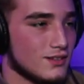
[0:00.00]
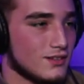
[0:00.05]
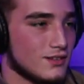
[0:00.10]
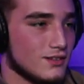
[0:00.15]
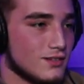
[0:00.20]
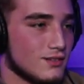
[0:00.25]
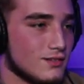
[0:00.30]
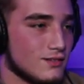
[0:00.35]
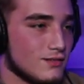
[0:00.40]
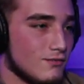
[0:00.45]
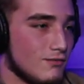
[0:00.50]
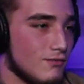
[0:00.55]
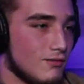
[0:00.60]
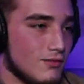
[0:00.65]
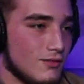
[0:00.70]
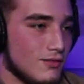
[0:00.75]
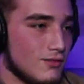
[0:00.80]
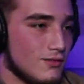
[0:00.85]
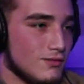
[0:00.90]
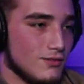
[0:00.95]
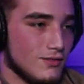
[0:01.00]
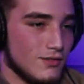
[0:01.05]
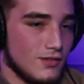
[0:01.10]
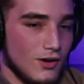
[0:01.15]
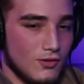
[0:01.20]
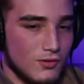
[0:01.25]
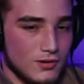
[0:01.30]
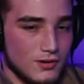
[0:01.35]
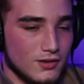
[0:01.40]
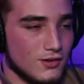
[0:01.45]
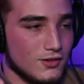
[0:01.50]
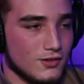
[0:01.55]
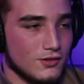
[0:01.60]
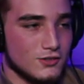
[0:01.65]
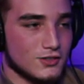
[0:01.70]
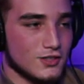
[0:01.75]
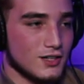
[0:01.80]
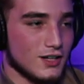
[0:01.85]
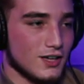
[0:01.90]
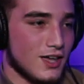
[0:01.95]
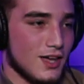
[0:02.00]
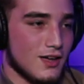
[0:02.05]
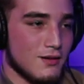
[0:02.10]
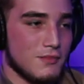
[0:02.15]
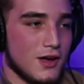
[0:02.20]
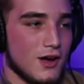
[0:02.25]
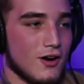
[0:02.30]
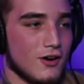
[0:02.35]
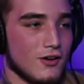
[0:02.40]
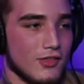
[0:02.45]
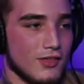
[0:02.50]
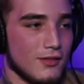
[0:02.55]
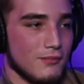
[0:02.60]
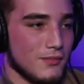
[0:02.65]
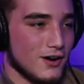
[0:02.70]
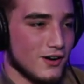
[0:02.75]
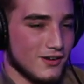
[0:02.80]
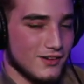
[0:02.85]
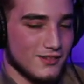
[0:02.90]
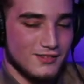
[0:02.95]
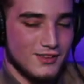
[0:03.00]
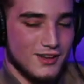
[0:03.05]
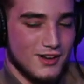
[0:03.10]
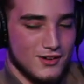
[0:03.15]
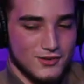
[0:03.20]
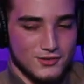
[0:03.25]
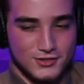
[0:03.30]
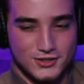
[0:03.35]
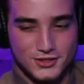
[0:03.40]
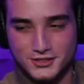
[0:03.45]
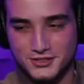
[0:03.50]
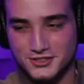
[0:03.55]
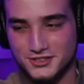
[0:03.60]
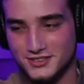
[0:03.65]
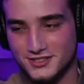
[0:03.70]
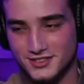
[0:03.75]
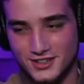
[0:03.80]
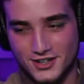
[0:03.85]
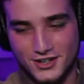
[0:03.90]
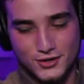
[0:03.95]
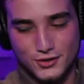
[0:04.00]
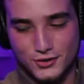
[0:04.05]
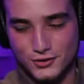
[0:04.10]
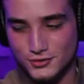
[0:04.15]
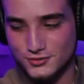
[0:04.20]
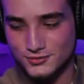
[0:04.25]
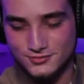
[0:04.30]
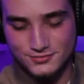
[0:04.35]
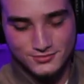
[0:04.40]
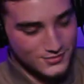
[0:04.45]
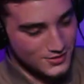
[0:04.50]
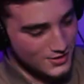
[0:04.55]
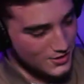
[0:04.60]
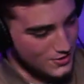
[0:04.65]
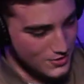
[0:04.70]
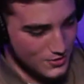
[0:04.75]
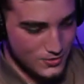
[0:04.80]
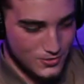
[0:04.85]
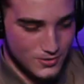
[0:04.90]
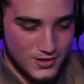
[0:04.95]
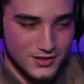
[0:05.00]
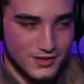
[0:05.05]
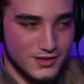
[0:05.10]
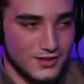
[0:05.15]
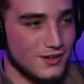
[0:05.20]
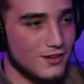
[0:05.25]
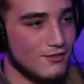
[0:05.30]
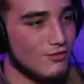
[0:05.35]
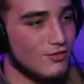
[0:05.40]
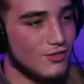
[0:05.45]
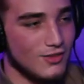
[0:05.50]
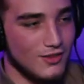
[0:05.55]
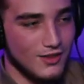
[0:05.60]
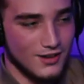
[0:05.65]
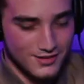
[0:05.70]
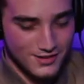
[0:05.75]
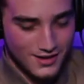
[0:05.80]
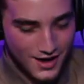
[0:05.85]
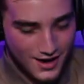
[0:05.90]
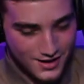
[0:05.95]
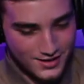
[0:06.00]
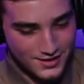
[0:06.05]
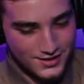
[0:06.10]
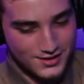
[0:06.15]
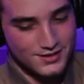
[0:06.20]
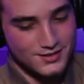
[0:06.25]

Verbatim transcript: Who? Who? No one. No Who's one. gonna kick me harder than Mark? No, dude. No one. No. No, no one. one. exactly.